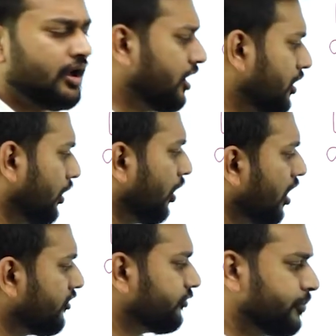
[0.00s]
a
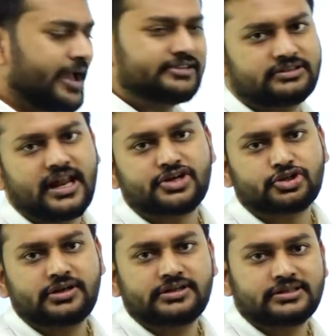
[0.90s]
lot of
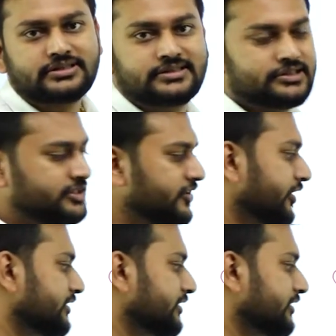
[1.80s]
backslash literals. Say, for